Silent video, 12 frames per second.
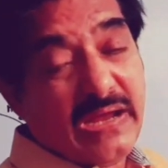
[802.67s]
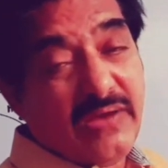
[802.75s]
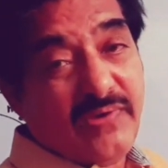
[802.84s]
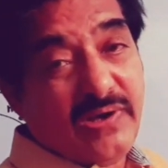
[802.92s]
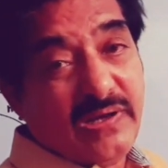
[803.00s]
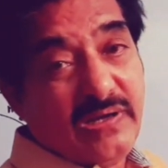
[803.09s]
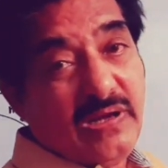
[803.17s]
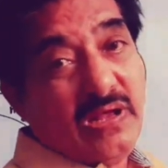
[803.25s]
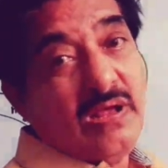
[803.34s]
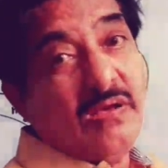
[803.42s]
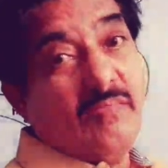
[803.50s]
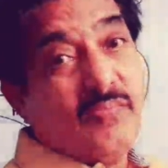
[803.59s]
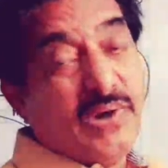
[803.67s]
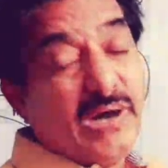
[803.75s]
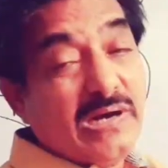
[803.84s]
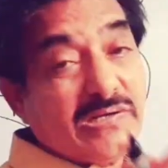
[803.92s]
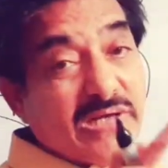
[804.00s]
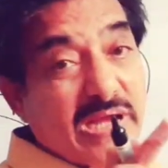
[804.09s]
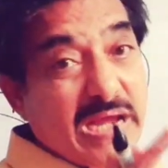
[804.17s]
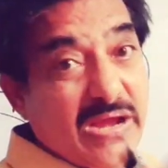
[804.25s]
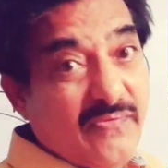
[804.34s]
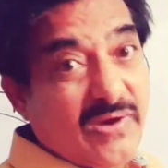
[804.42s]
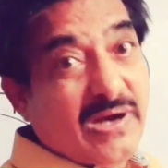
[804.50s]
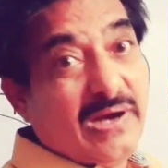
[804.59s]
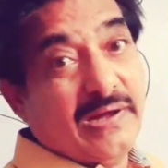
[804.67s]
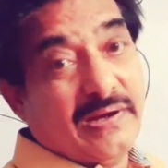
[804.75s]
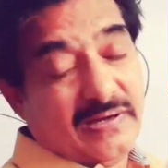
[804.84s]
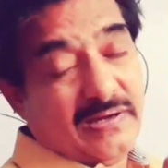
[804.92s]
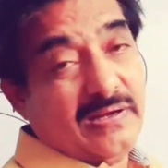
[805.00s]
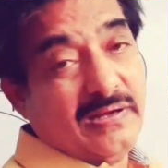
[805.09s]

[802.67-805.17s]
a1, but a1